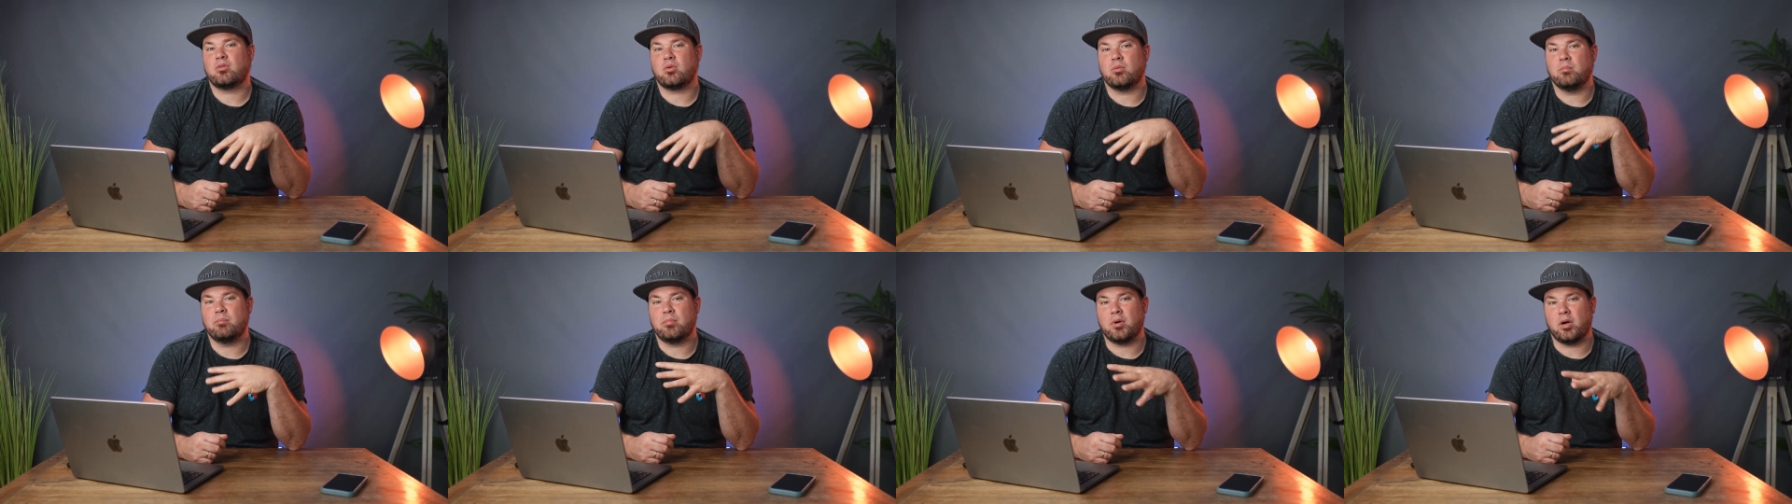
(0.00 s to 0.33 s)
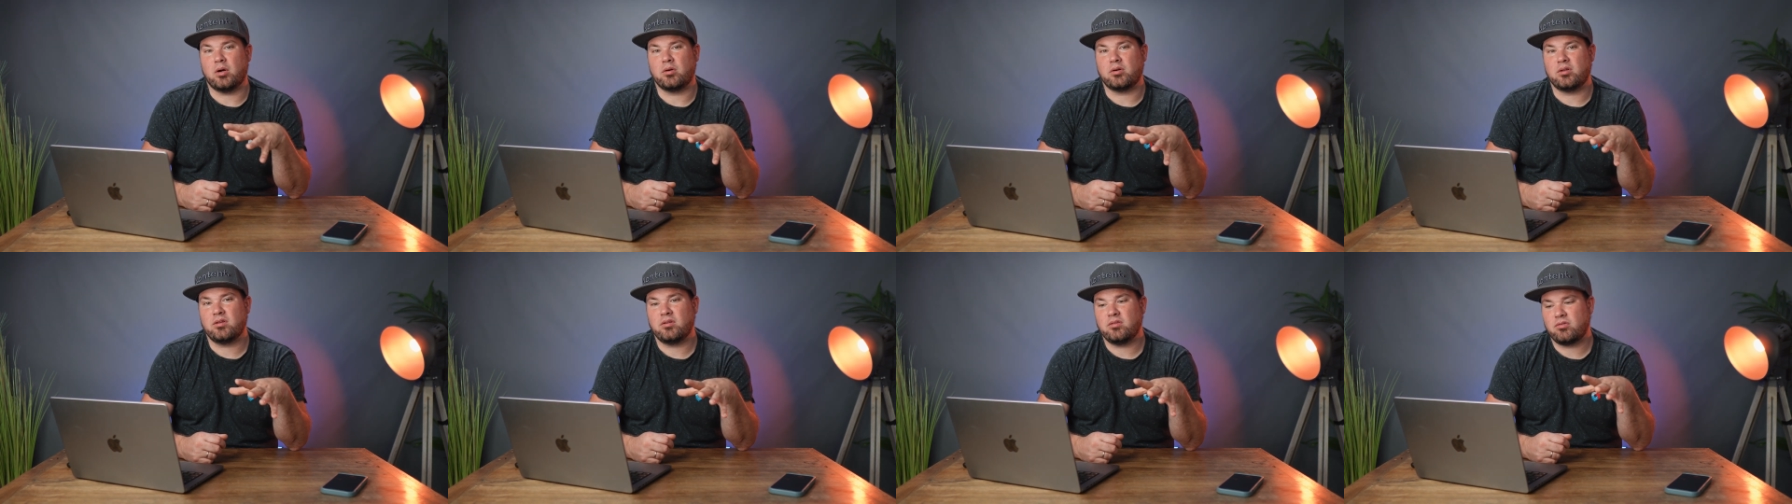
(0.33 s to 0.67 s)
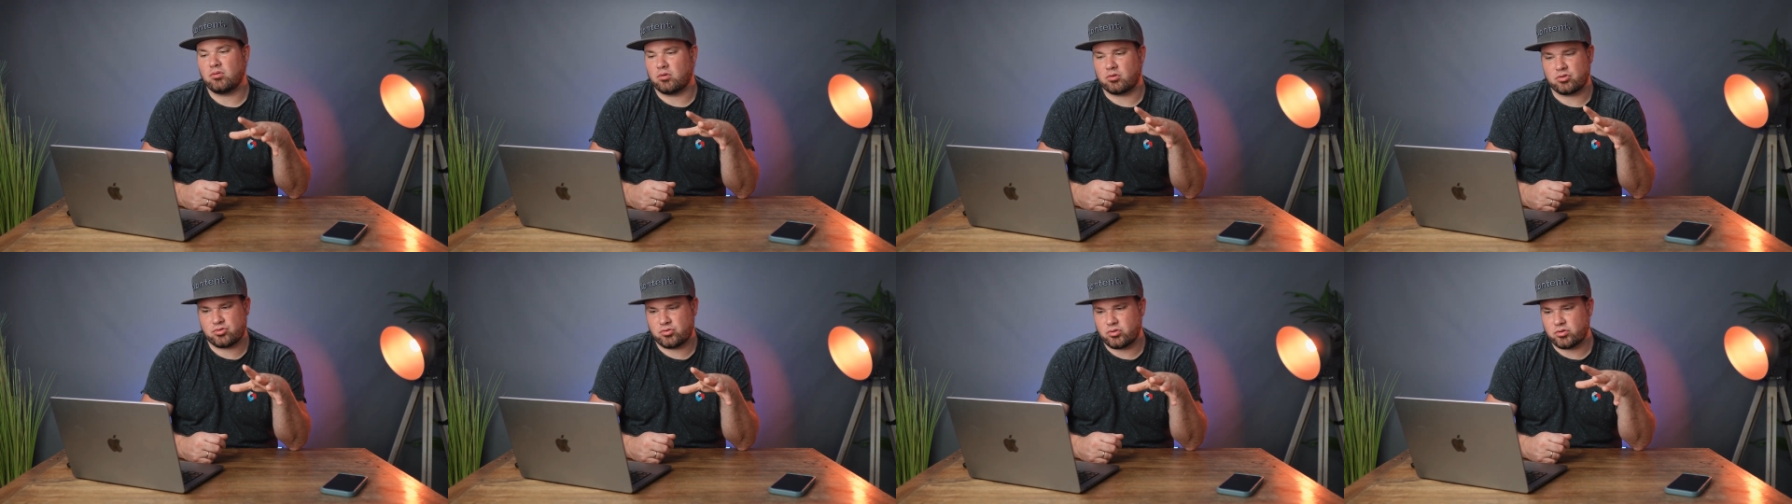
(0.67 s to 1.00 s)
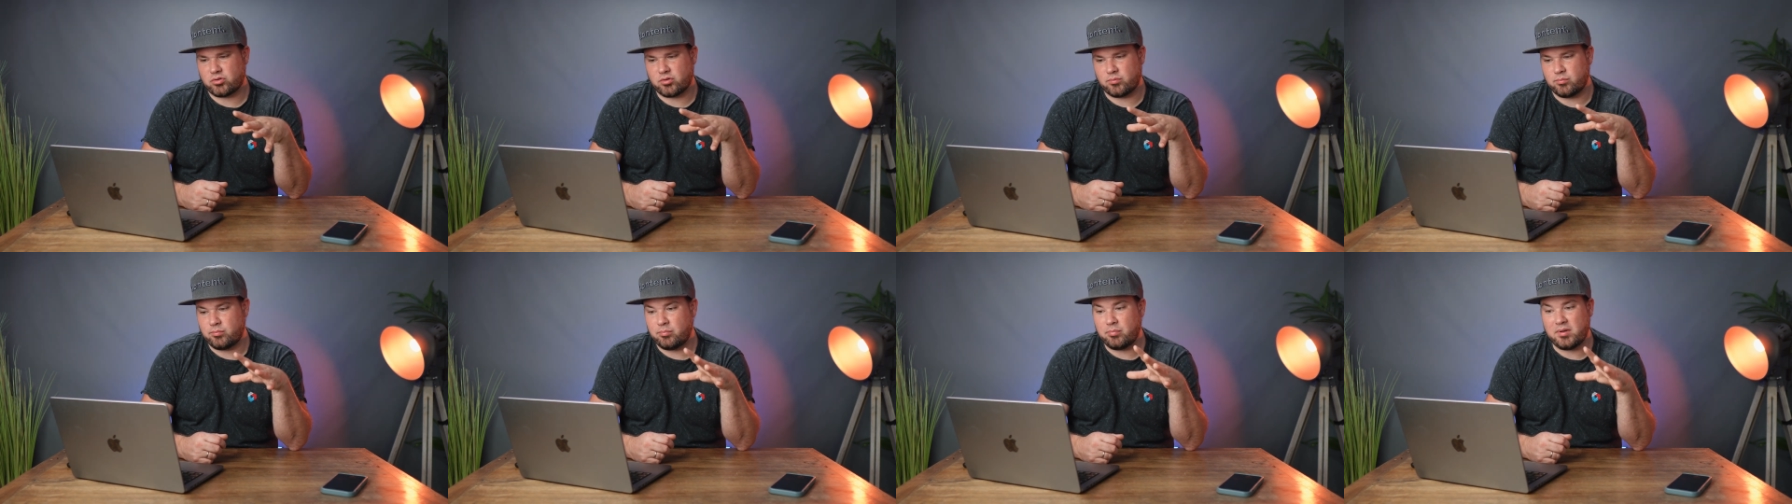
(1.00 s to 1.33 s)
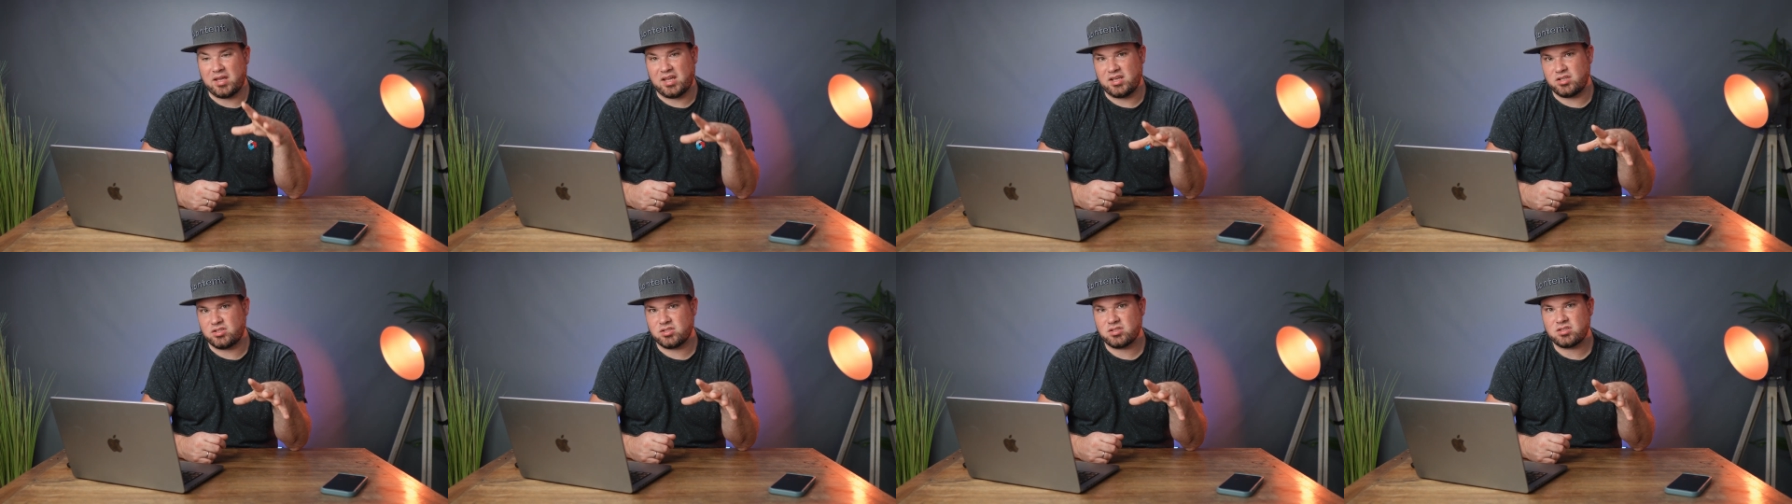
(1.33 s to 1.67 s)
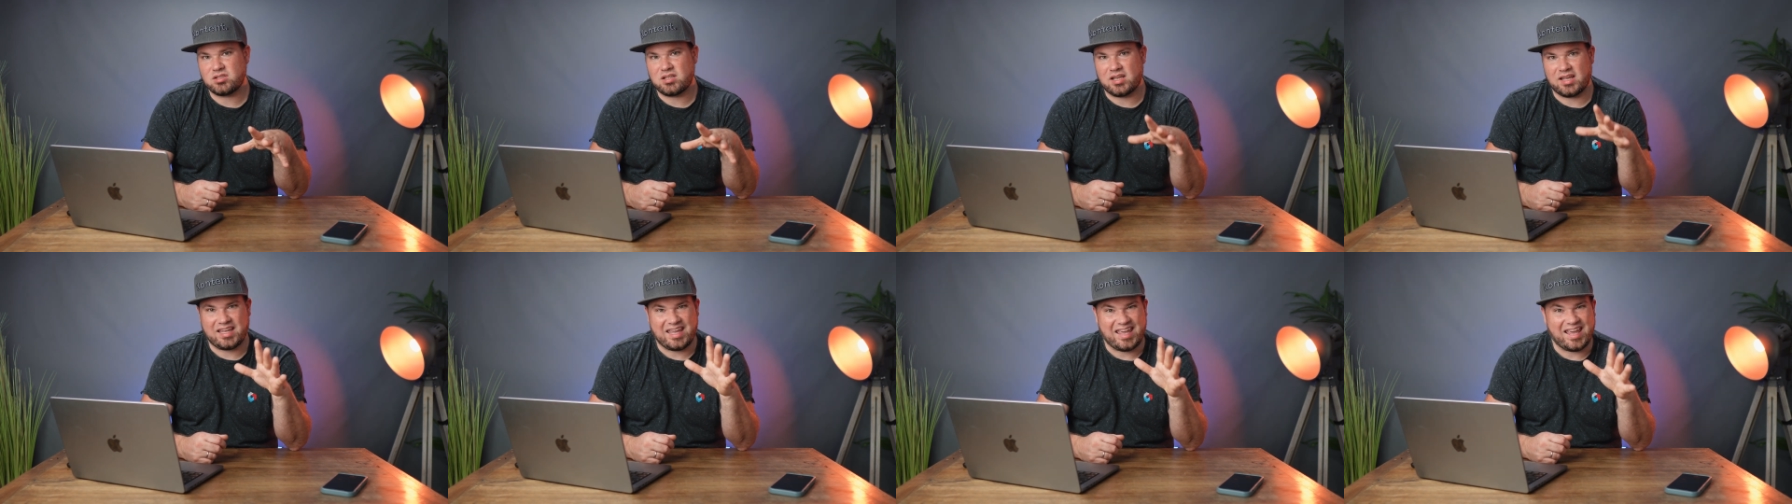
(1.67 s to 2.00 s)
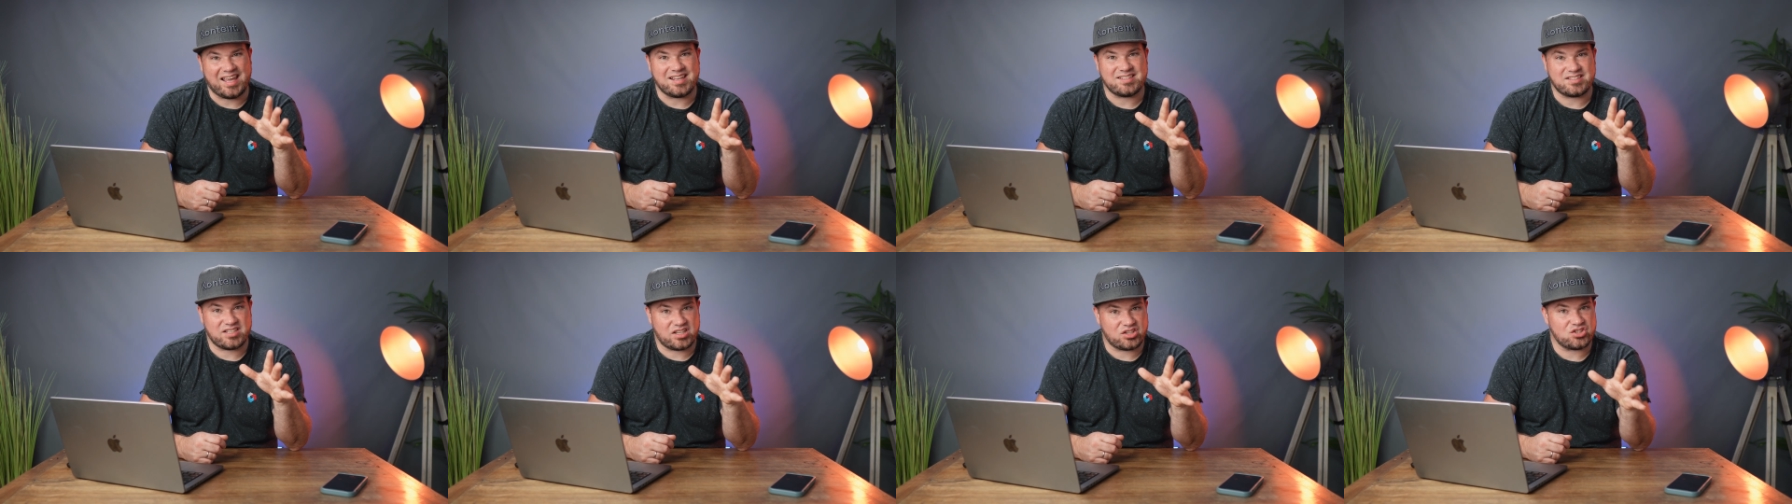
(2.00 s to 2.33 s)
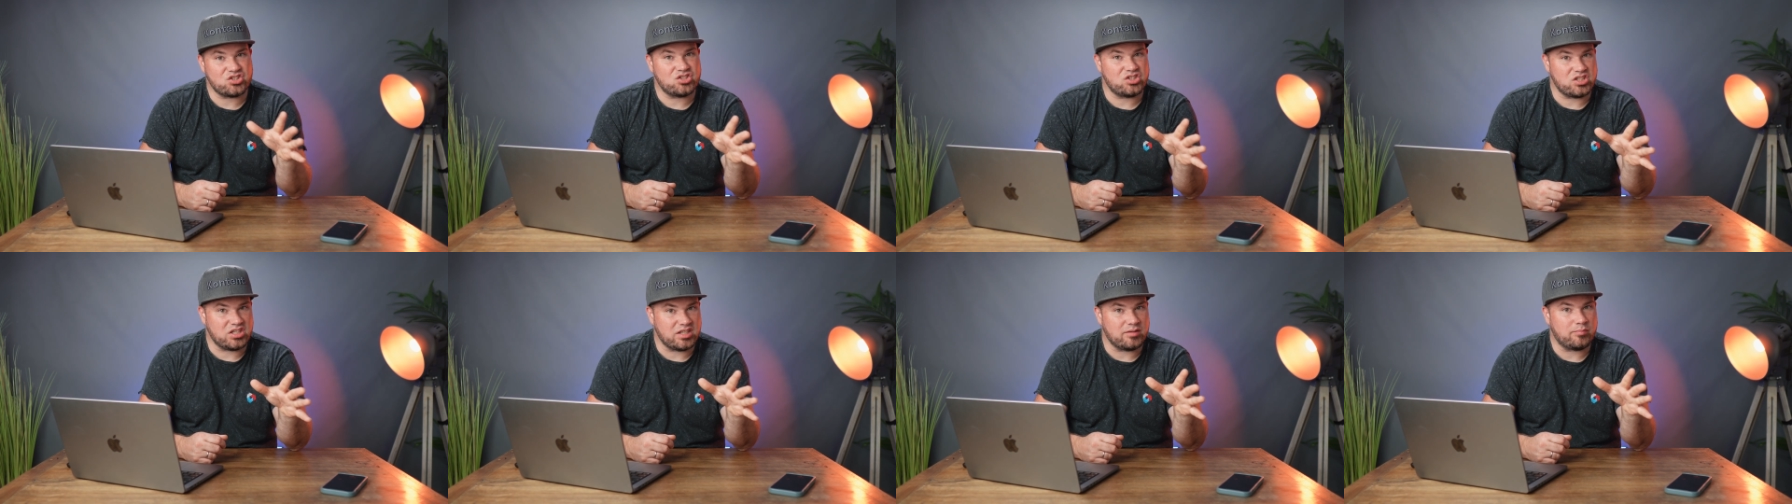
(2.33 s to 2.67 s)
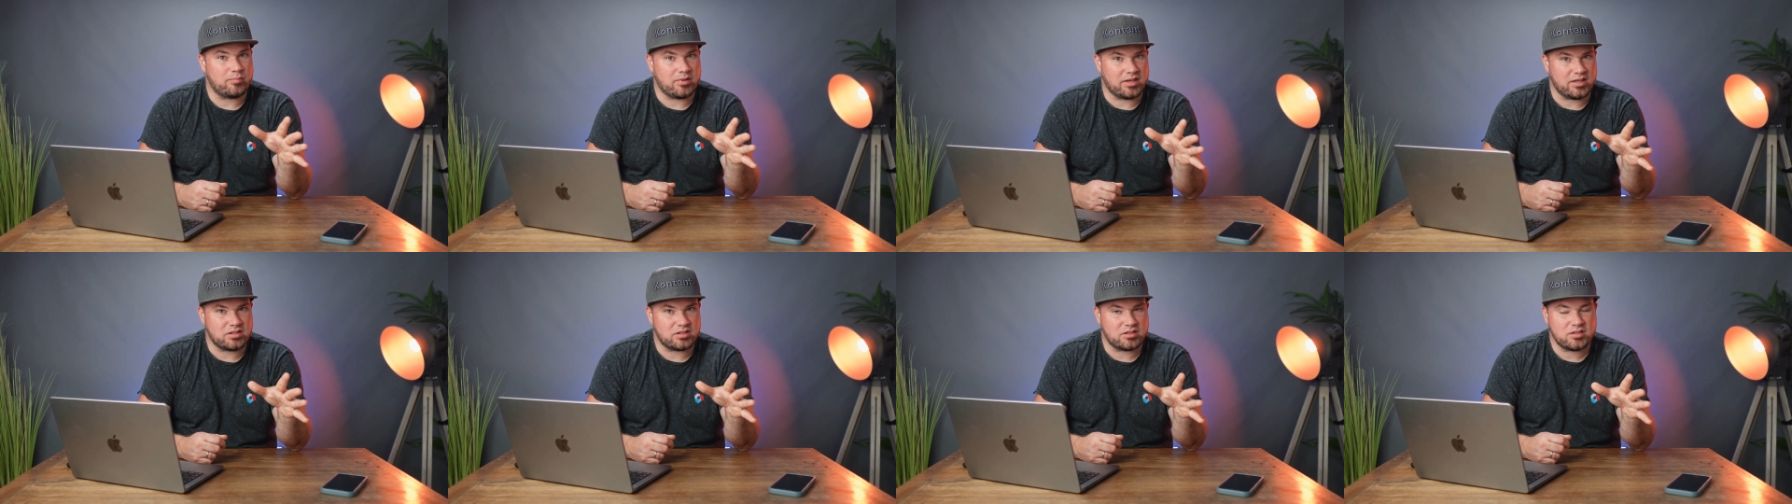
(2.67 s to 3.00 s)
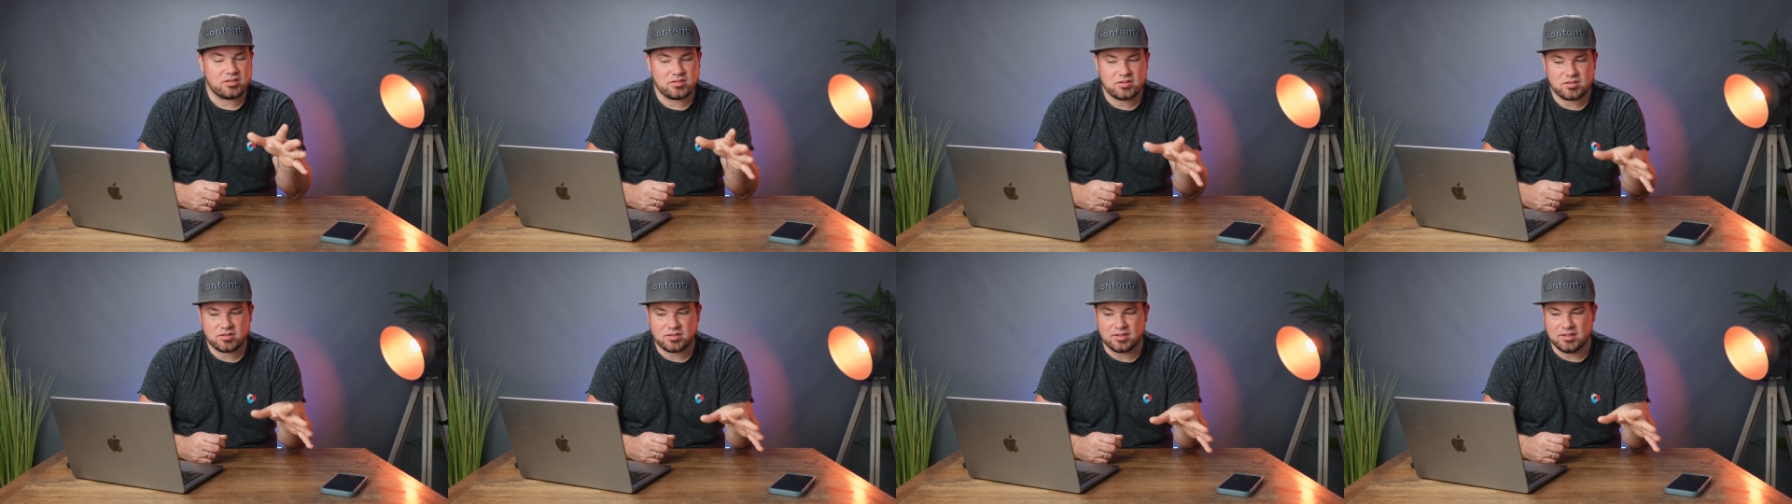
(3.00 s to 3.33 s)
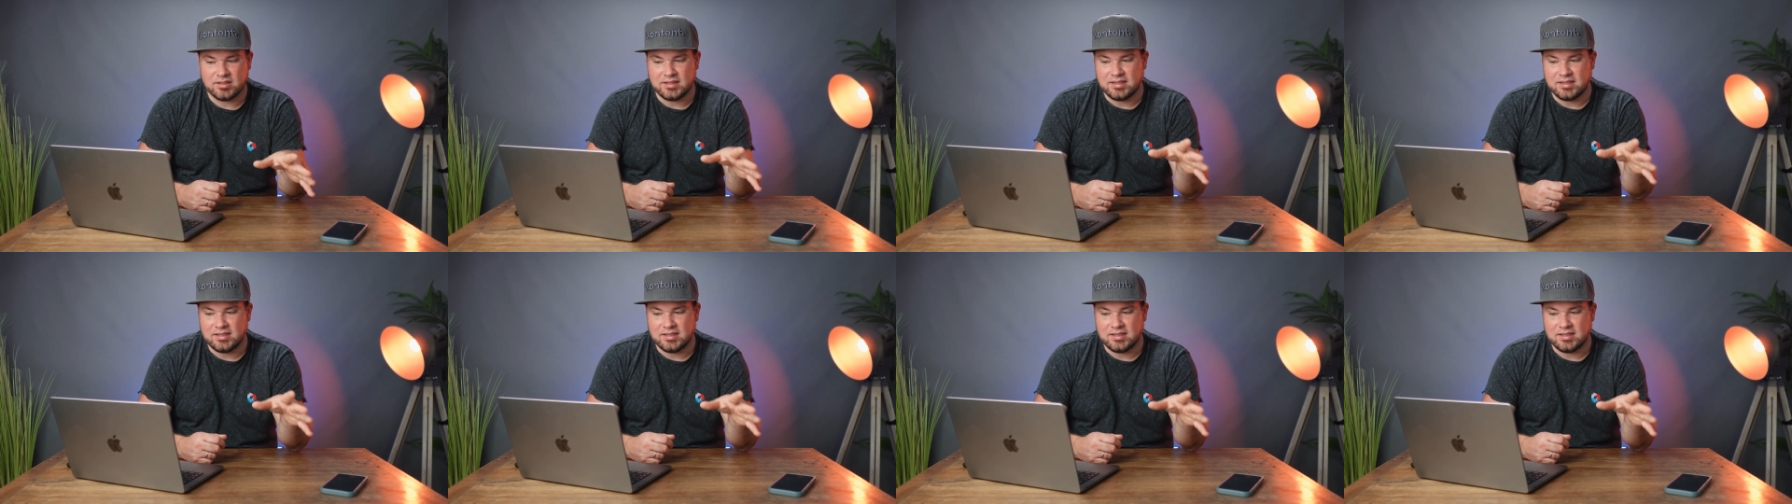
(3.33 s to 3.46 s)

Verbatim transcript: components or certain pages like SSG pages.